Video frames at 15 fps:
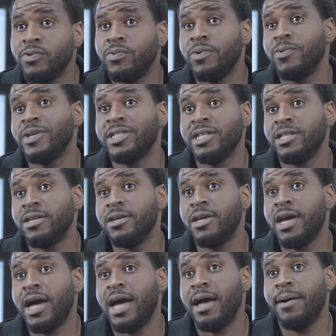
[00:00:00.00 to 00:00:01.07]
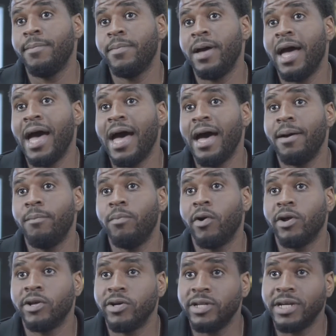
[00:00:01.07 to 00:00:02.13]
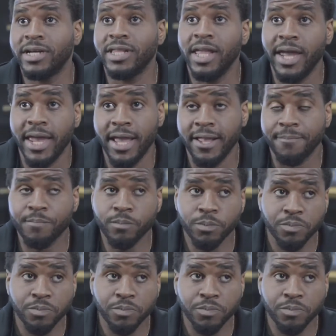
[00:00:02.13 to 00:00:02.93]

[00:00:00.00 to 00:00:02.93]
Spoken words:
We recently have brought on a client